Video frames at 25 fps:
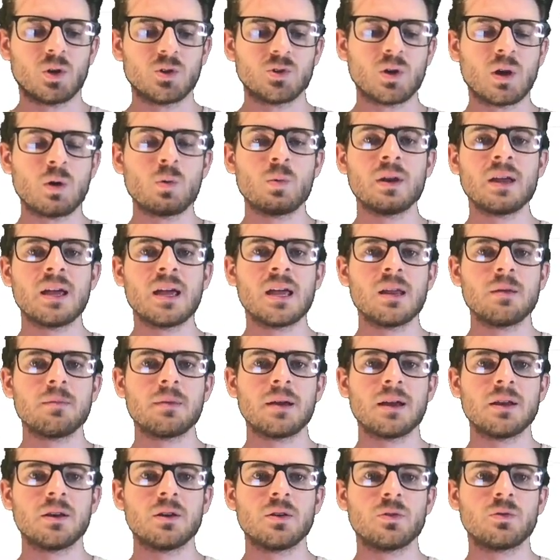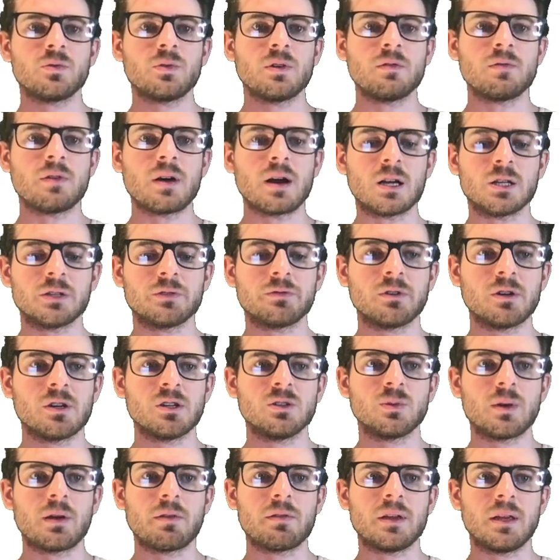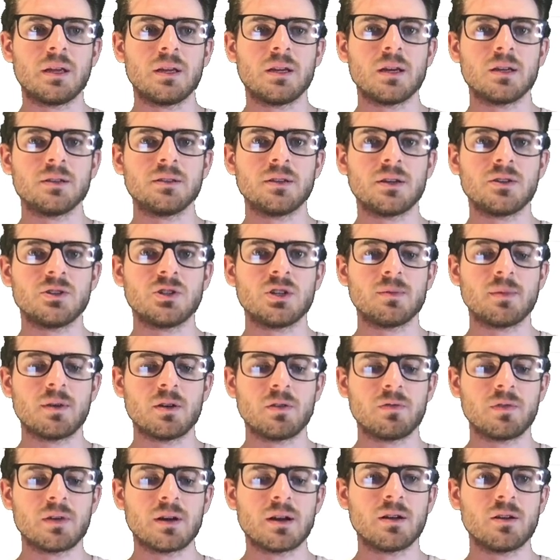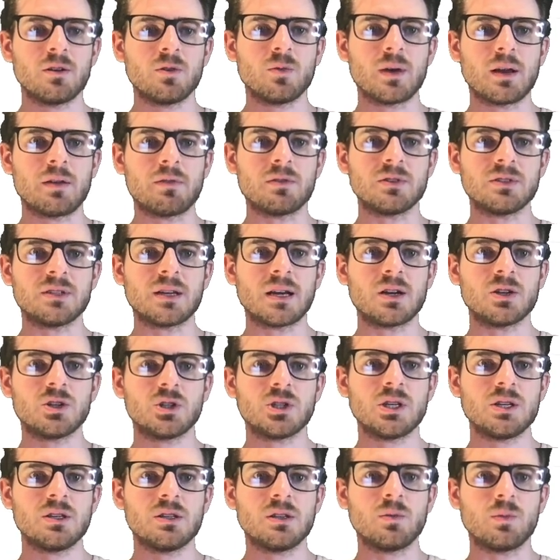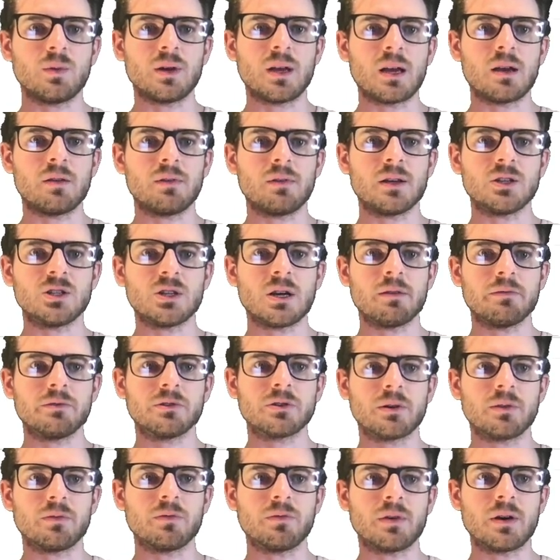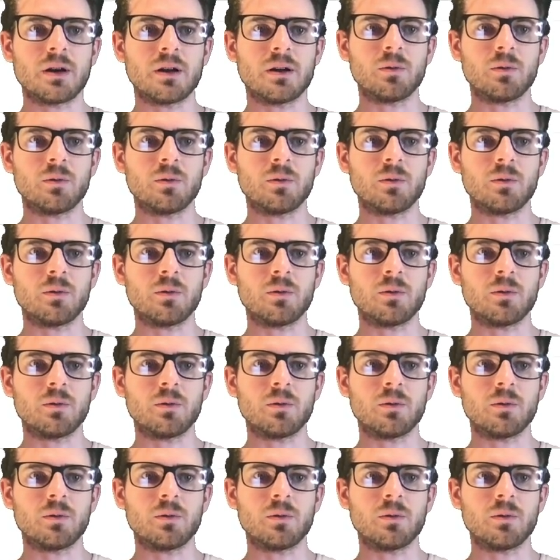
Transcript: So I went ahead and made three files for us. We have an index.html file, we have a style sheet, and we have a JavaScript file.